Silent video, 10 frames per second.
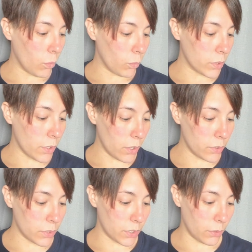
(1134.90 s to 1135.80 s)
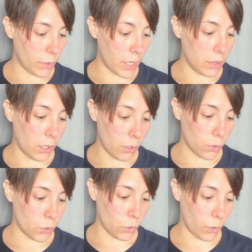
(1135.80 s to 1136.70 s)
was also a
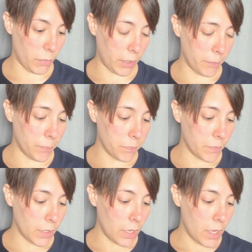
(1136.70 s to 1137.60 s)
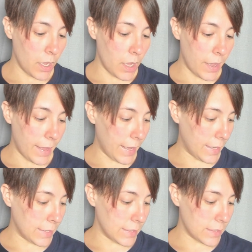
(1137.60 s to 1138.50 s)
longshoreman,
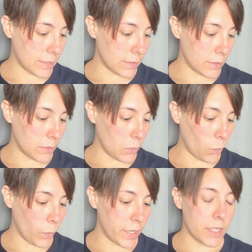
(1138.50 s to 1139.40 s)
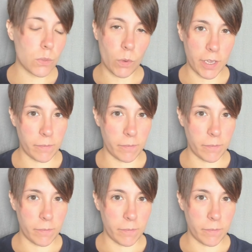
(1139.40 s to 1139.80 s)
and when his wife